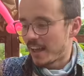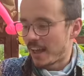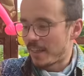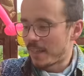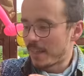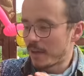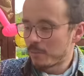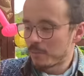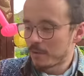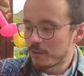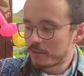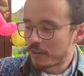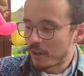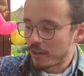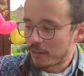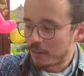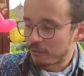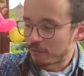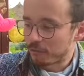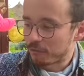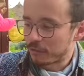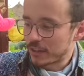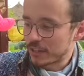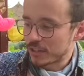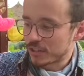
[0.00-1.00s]
And then we've got the
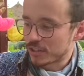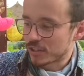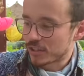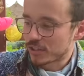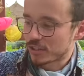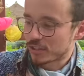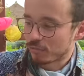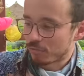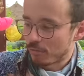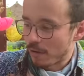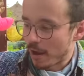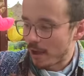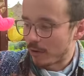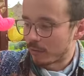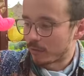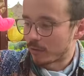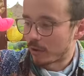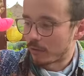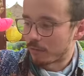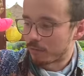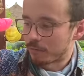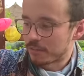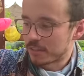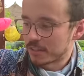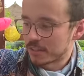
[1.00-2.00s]
features to round
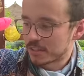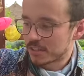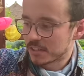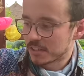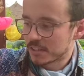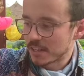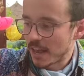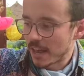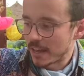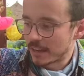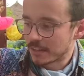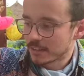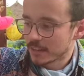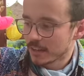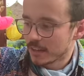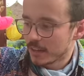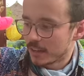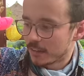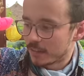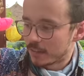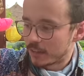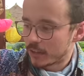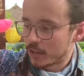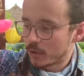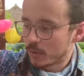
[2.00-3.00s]
off this set.
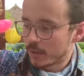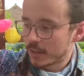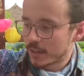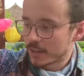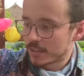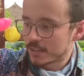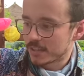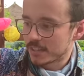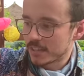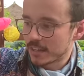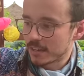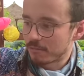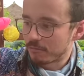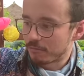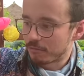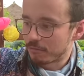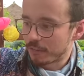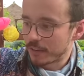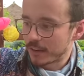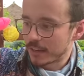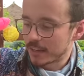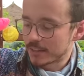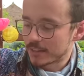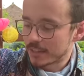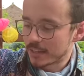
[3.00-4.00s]
The UNSC
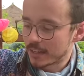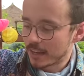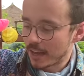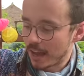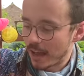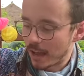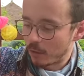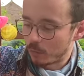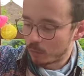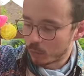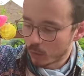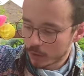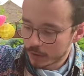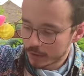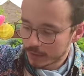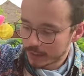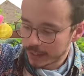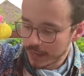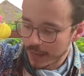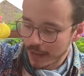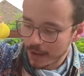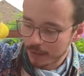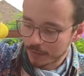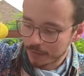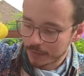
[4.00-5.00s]
Infinity, I would
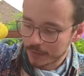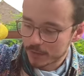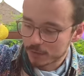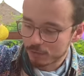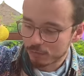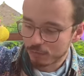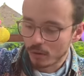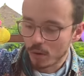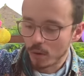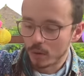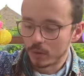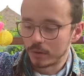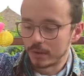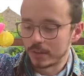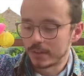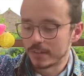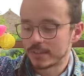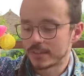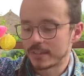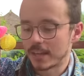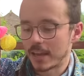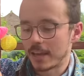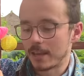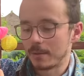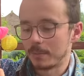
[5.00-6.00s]
count this
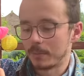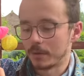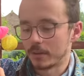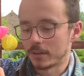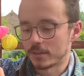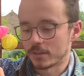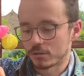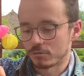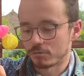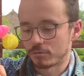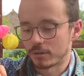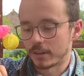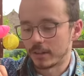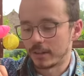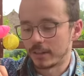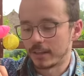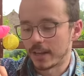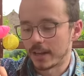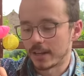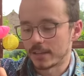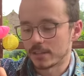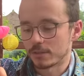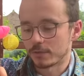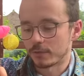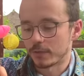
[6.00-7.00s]
Roland table as a really
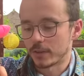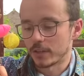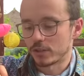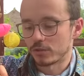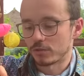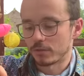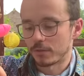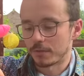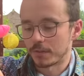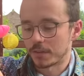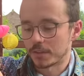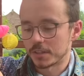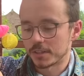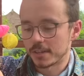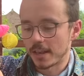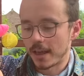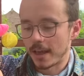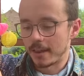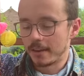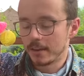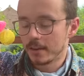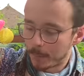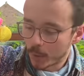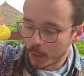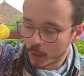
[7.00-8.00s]
nice feature of the
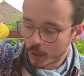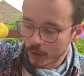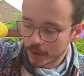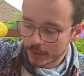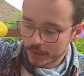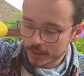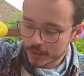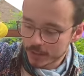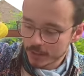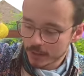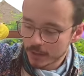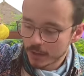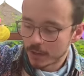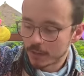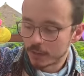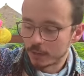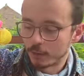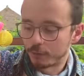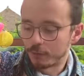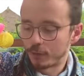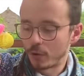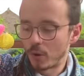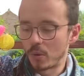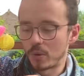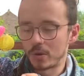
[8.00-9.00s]
set, but the
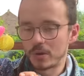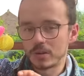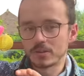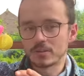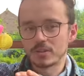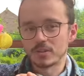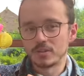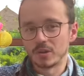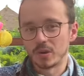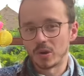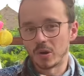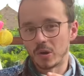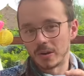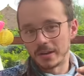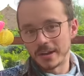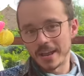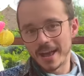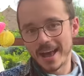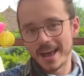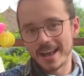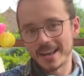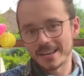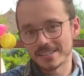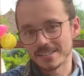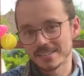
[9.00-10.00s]
Forward Unto Dawn
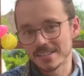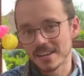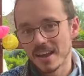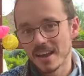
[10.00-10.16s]
has